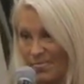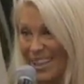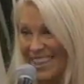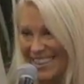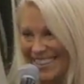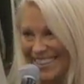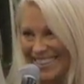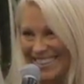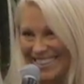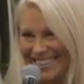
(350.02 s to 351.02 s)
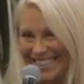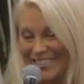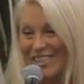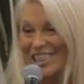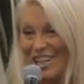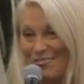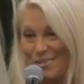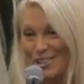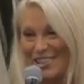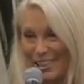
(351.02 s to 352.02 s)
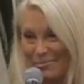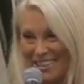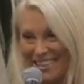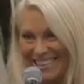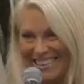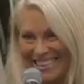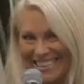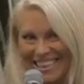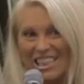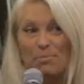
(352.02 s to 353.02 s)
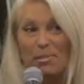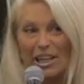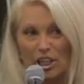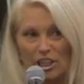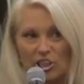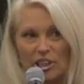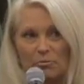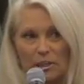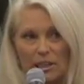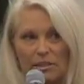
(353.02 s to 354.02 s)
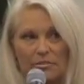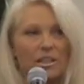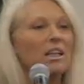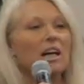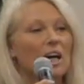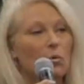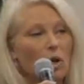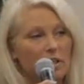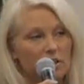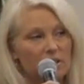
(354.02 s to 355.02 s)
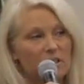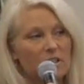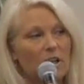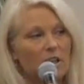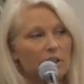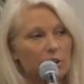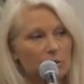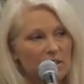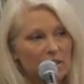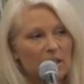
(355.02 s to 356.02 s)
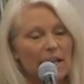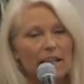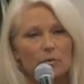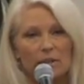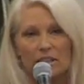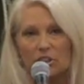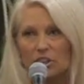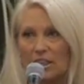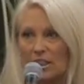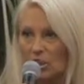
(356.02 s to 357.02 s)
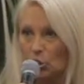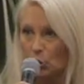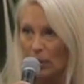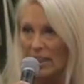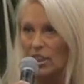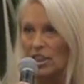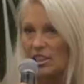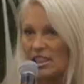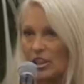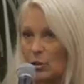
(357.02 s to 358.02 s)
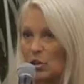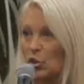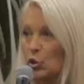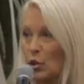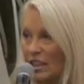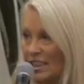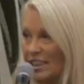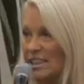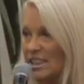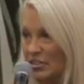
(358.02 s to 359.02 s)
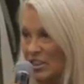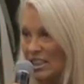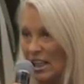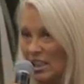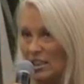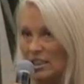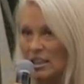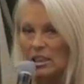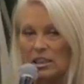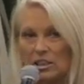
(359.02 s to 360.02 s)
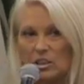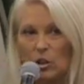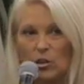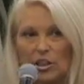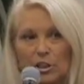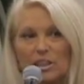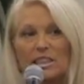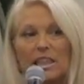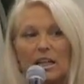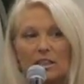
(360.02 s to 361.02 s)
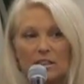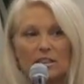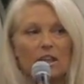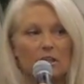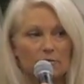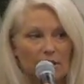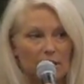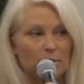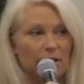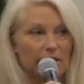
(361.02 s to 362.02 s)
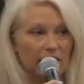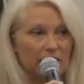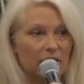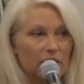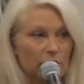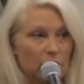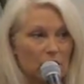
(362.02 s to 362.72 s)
right? We love Bruce Lipton. The biology of belief. I want you to start using language that triggers those trillions of cells so that your cells start vibrating the new